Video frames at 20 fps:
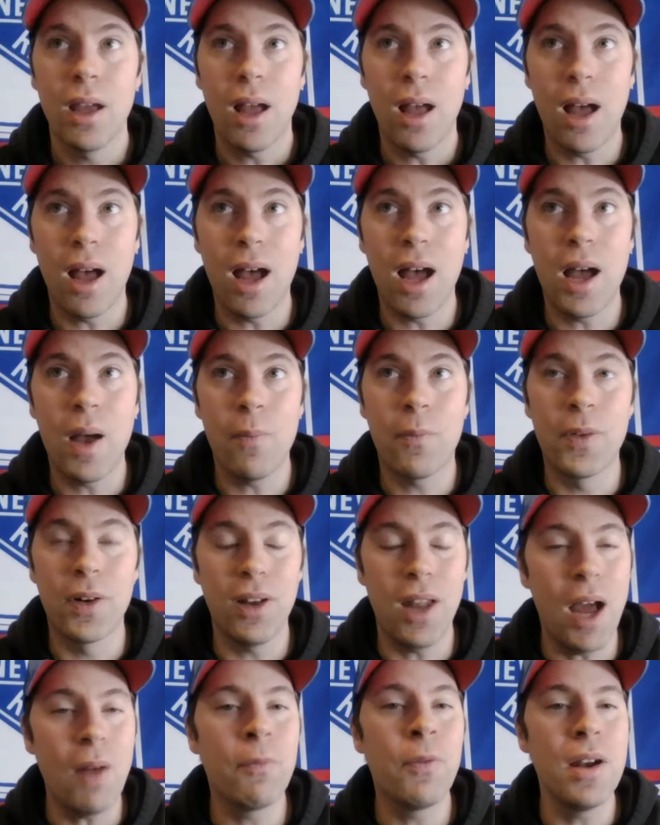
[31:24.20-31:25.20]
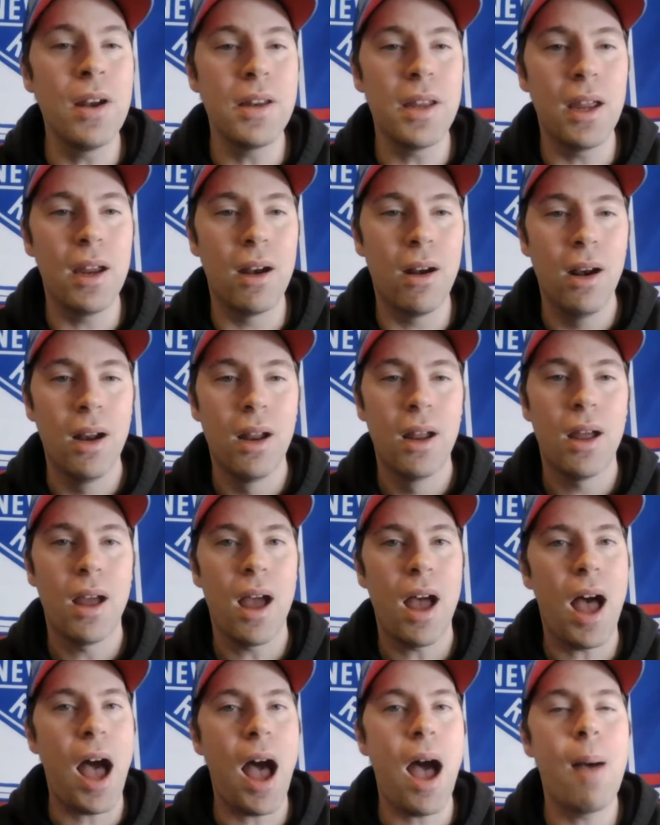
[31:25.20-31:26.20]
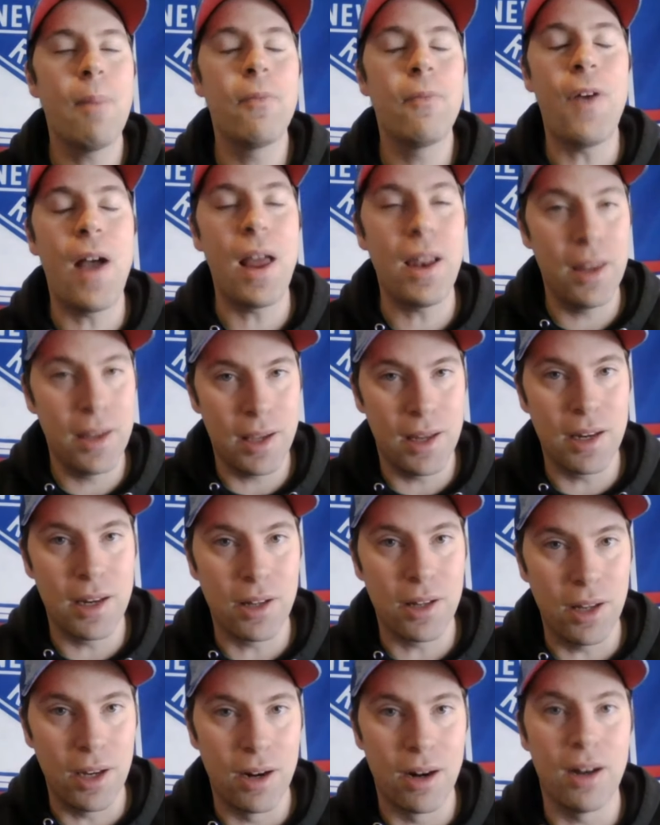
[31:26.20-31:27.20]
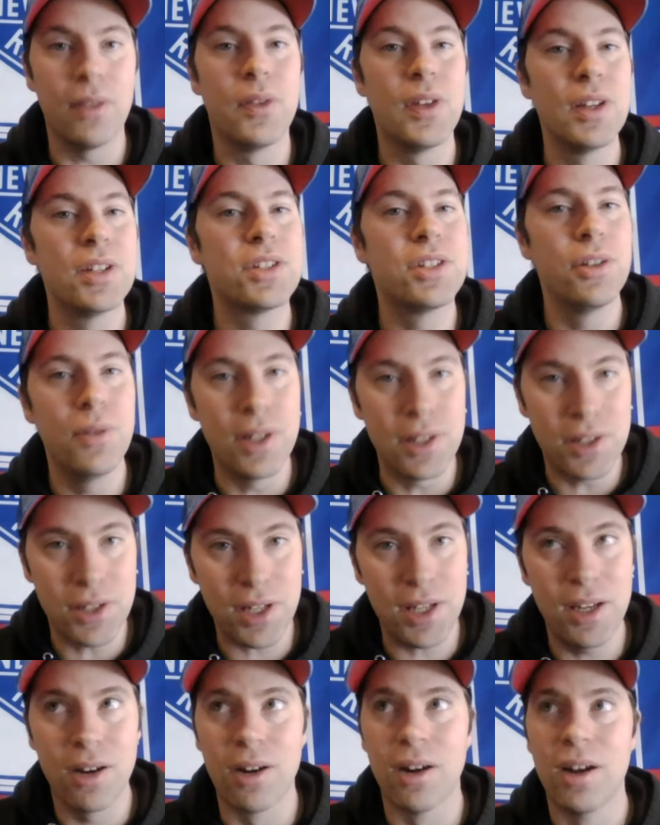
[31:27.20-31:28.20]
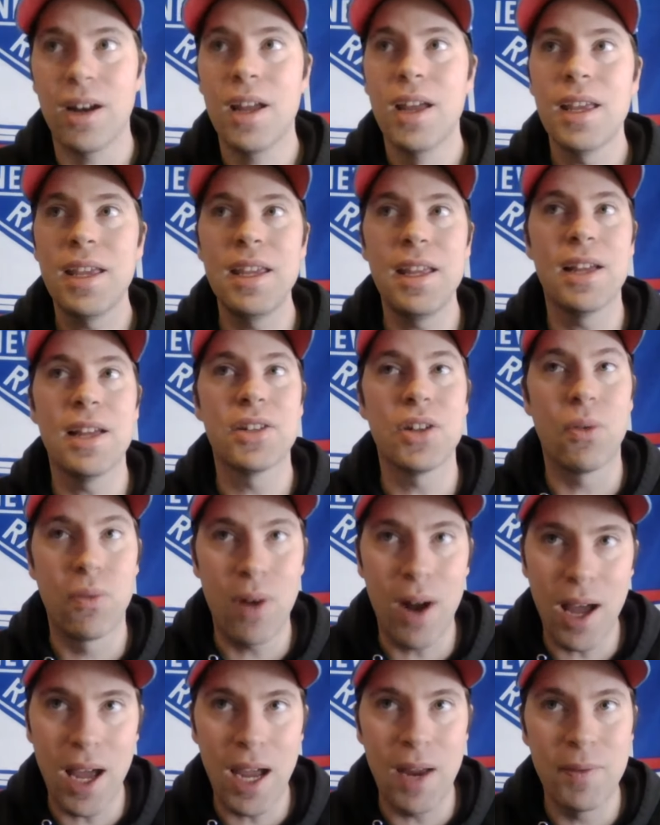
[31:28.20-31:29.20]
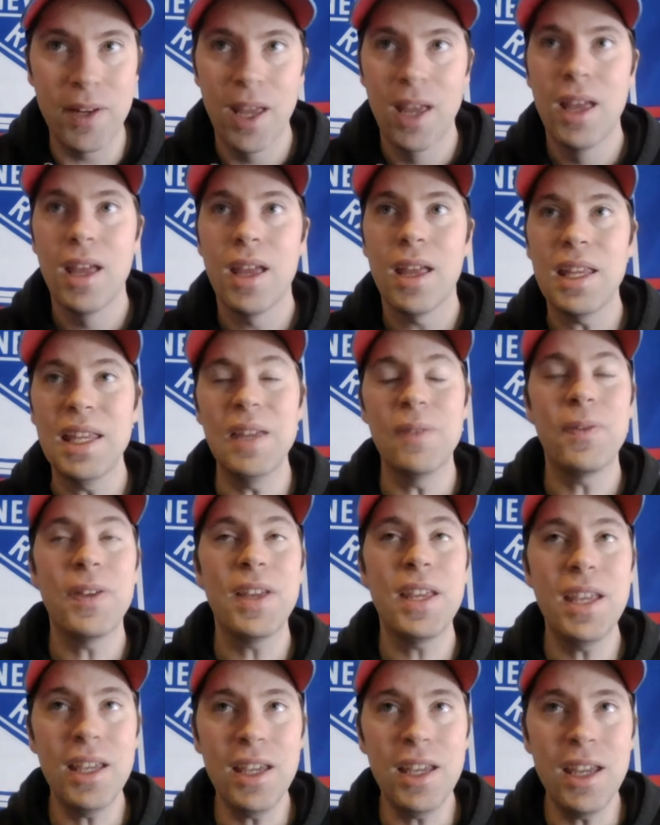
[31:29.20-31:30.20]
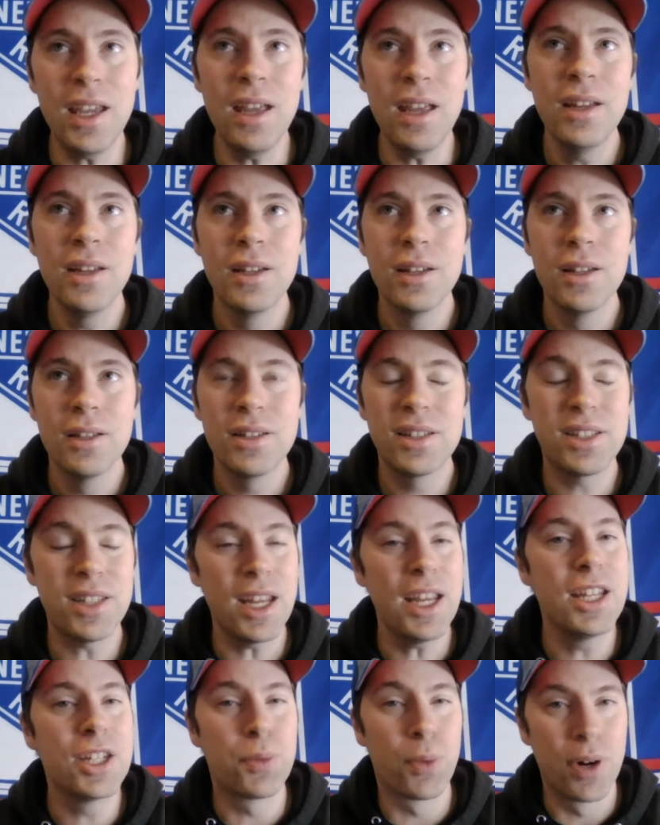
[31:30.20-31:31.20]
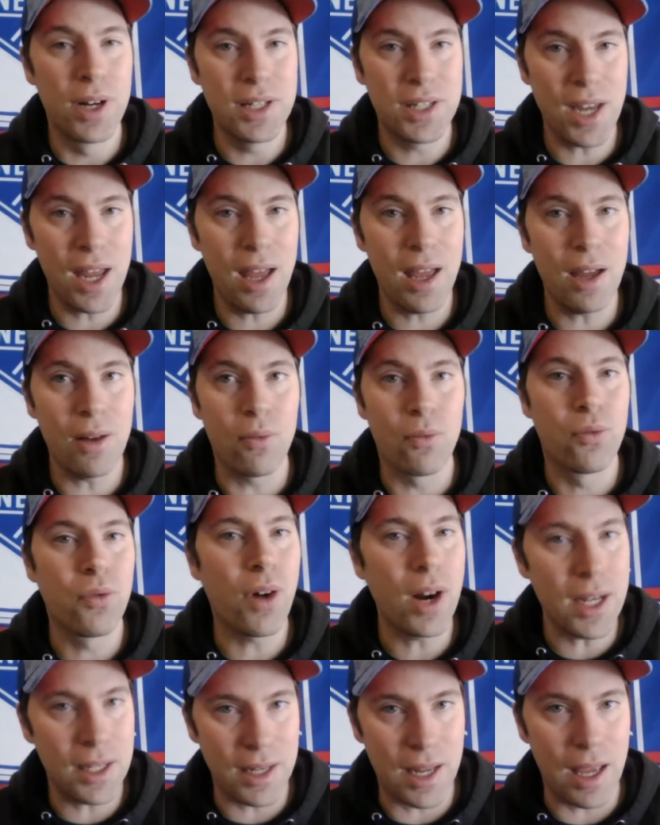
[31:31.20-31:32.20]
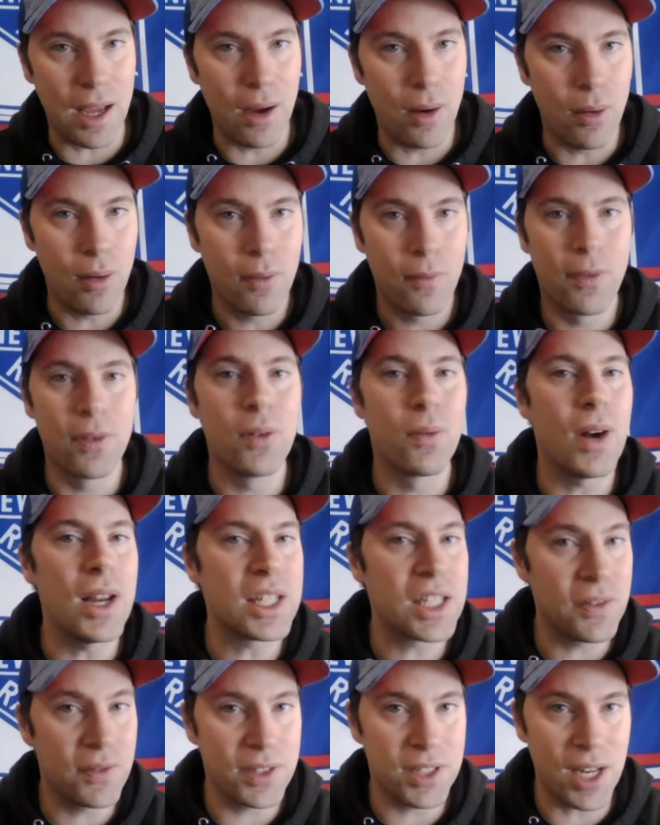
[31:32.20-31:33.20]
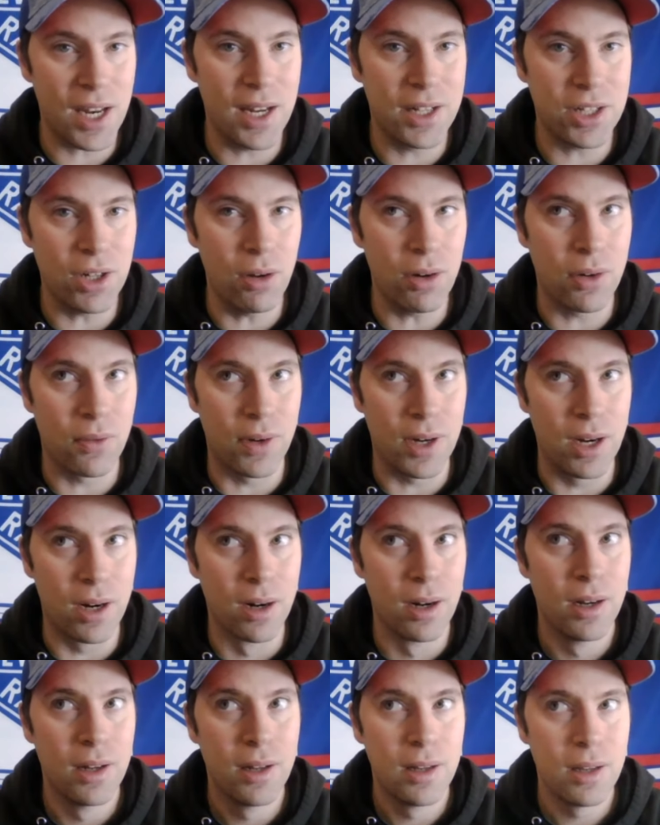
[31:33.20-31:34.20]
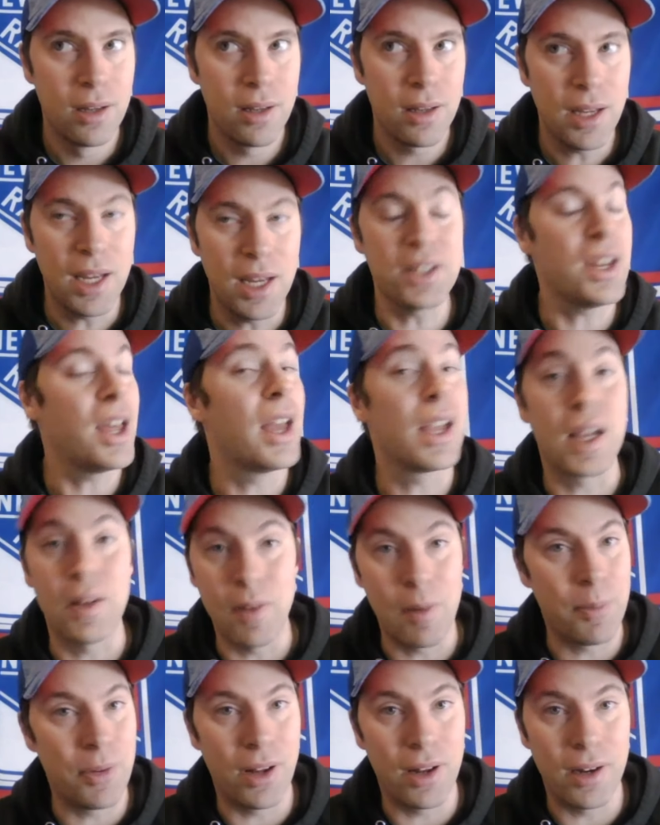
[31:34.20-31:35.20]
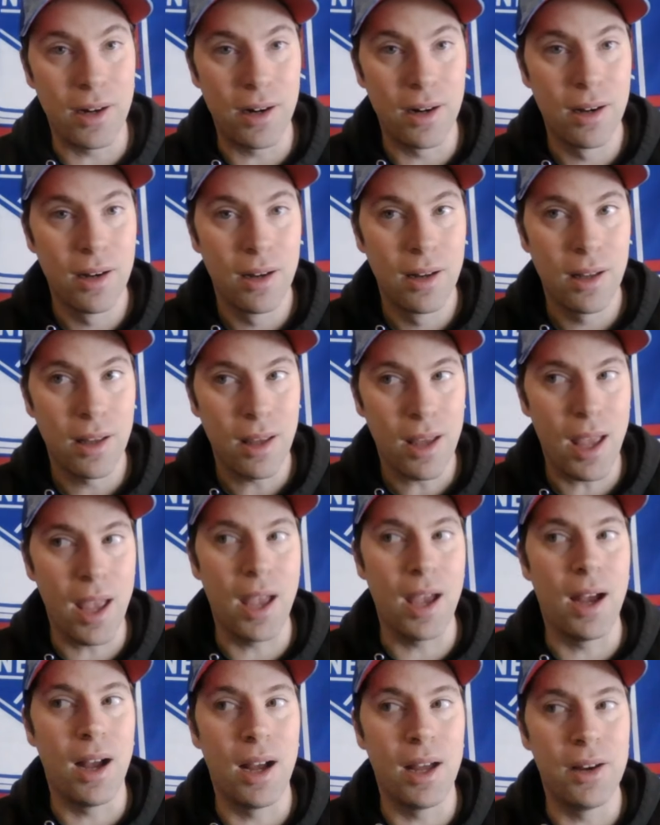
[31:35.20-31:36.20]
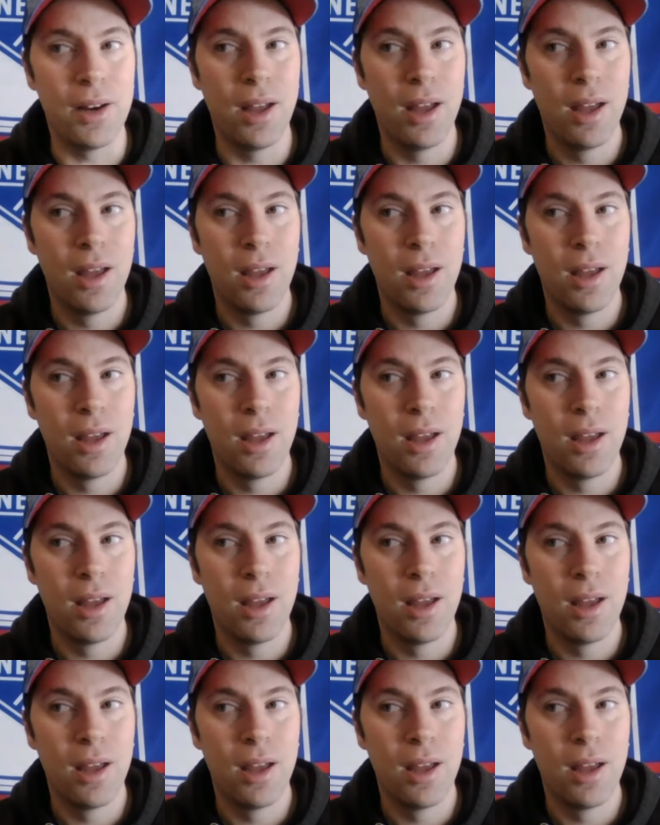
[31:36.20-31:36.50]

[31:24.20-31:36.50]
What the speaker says: For Lafreniere, I'm finally going to declare it. This dude is here. He has arrived. If he stays where he's at right now for the rest of his NHL career, he's a heck of a player. And